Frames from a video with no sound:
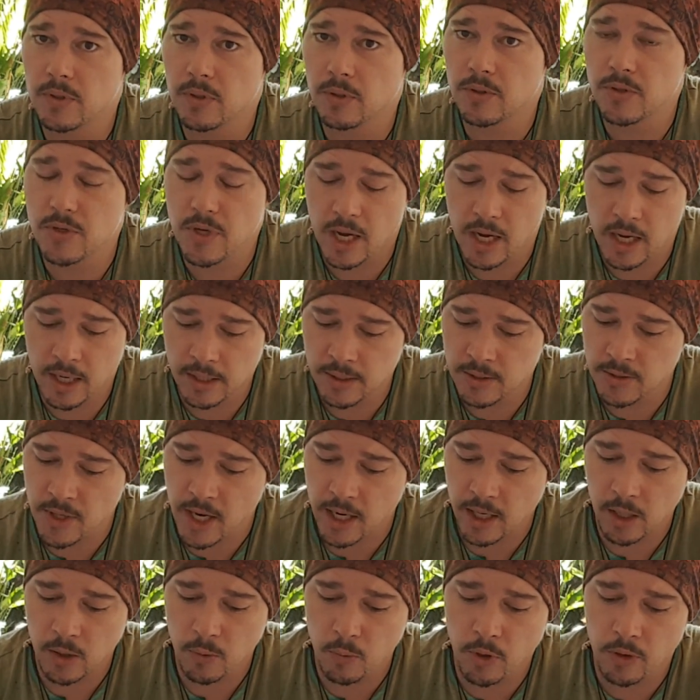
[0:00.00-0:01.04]
saying
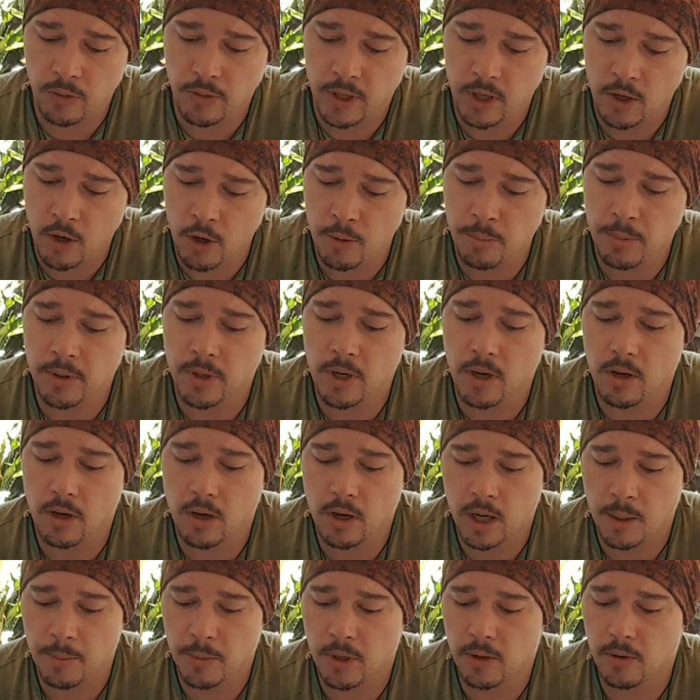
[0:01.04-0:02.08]
exactly what the
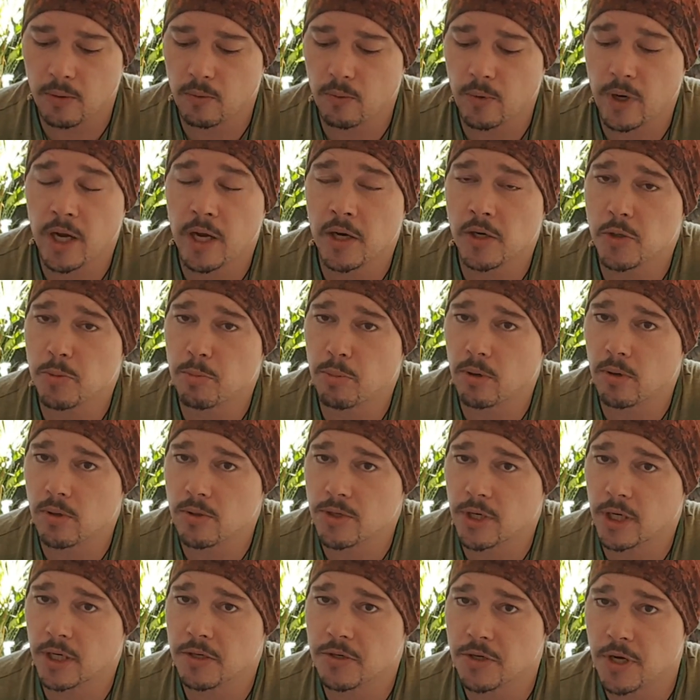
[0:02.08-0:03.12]
Oppenheimer Ranch
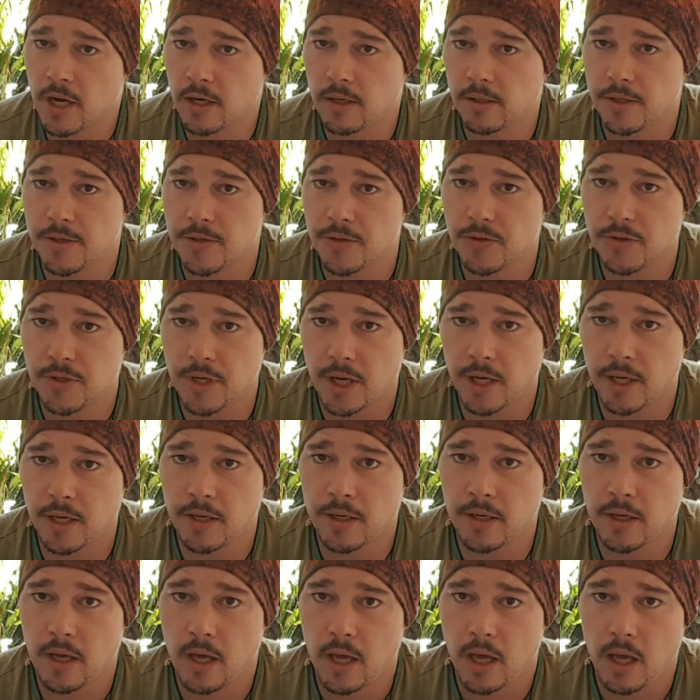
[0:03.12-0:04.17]
Project channel is
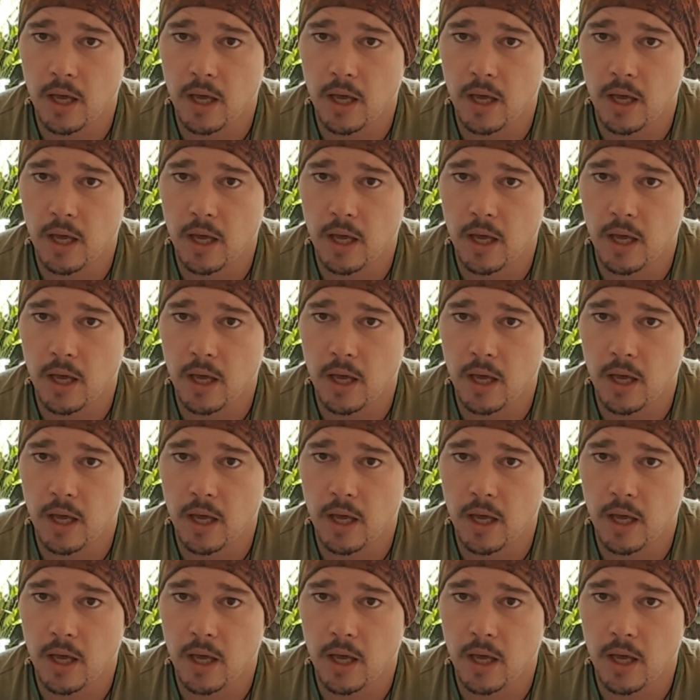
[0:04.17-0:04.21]
saying.